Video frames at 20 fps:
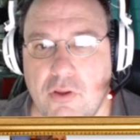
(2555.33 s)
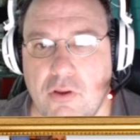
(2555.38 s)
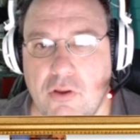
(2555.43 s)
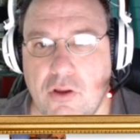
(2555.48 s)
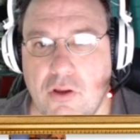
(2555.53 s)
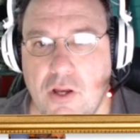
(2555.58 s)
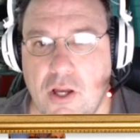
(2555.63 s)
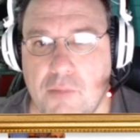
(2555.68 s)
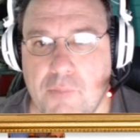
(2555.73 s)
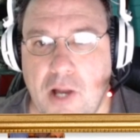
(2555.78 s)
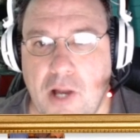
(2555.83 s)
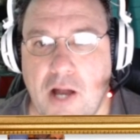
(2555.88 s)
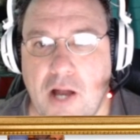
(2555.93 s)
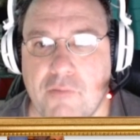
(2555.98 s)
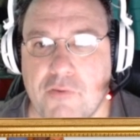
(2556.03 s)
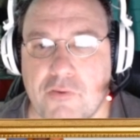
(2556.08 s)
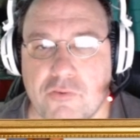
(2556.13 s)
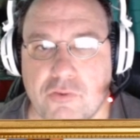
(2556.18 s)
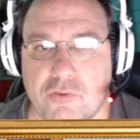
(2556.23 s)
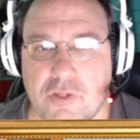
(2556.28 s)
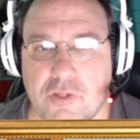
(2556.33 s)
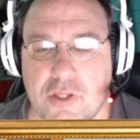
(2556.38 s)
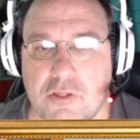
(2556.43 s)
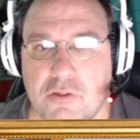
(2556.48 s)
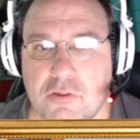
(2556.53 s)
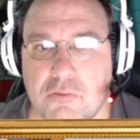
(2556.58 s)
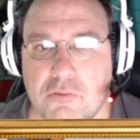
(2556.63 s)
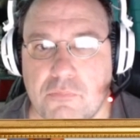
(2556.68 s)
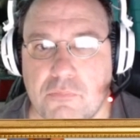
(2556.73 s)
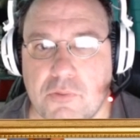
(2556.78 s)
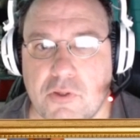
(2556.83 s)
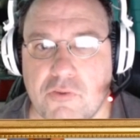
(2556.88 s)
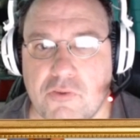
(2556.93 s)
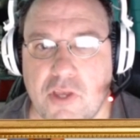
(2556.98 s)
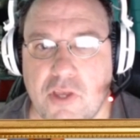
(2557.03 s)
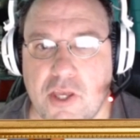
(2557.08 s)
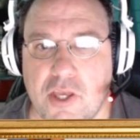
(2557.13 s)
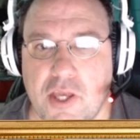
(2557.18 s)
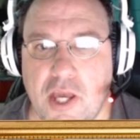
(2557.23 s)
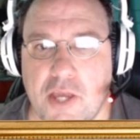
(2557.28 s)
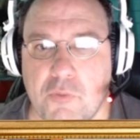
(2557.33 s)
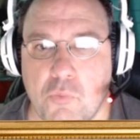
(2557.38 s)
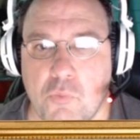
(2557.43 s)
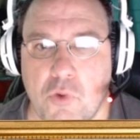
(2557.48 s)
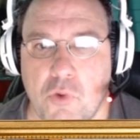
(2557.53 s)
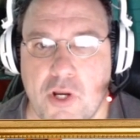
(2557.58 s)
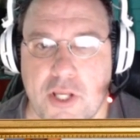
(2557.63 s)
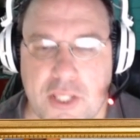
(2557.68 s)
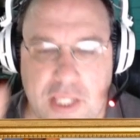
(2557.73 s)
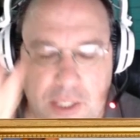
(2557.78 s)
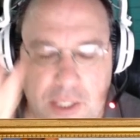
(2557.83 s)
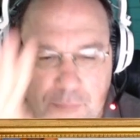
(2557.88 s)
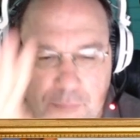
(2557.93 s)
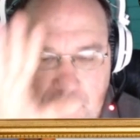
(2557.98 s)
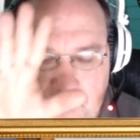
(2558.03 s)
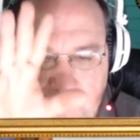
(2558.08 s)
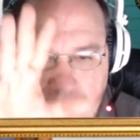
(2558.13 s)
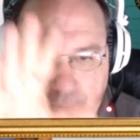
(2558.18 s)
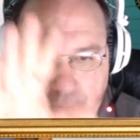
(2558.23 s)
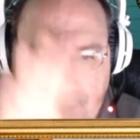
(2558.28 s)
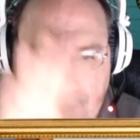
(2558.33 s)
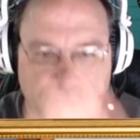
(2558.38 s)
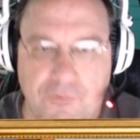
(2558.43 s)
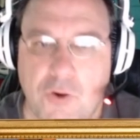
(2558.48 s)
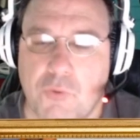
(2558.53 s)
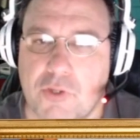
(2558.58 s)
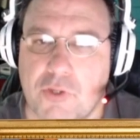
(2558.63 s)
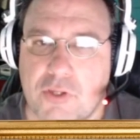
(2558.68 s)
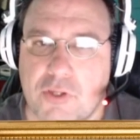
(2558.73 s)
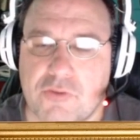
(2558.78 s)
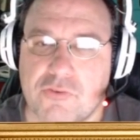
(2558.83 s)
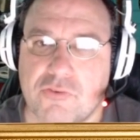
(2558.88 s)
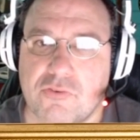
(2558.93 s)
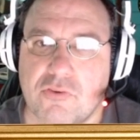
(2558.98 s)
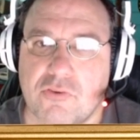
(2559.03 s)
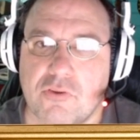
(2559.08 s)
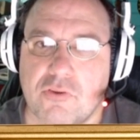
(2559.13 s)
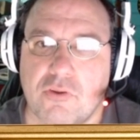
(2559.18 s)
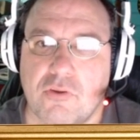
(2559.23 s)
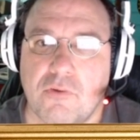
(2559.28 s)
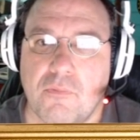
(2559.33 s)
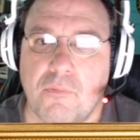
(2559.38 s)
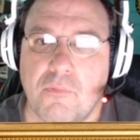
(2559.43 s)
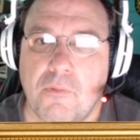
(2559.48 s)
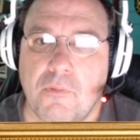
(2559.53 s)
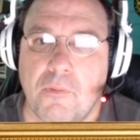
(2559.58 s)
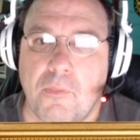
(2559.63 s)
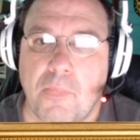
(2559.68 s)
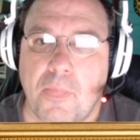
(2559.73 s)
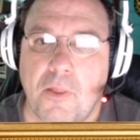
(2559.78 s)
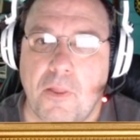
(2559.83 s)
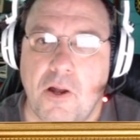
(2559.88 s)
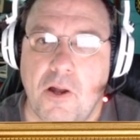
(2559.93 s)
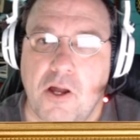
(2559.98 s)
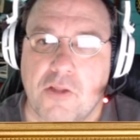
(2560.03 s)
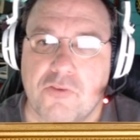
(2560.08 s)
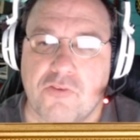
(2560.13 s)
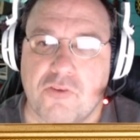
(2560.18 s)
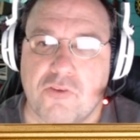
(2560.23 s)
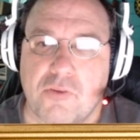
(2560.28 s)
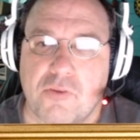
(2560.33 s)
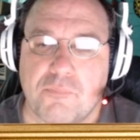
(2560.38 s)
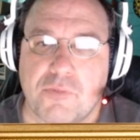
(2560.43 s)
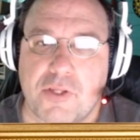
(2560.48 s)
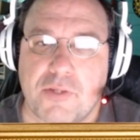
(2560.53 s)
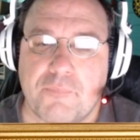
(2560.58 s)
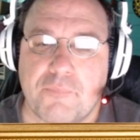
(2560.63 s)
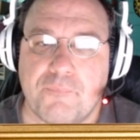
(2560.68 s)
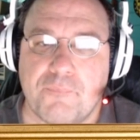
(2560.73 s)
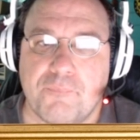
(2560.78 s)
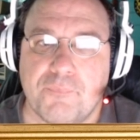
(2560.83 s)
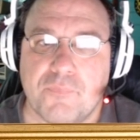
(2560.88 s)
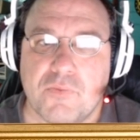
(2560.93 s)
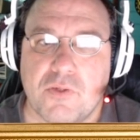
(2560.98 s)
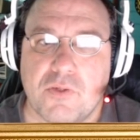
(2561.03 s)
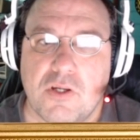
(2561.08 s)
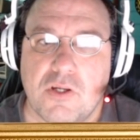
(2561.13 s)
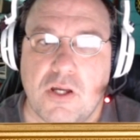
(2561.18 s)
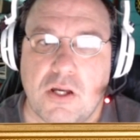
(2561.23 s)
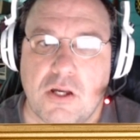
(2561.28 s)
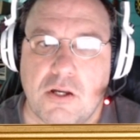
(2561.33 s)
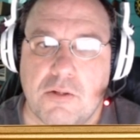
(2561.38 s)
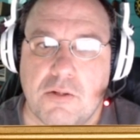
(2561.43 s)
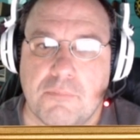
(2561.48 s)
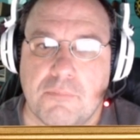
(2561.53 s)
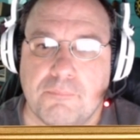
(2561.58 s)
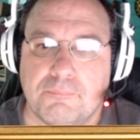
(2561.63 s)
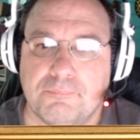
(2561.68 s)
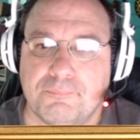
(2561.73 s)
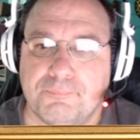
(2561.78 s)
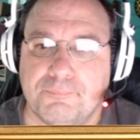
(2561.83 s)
um, obviously, because I I want to keep it focused on something. Um,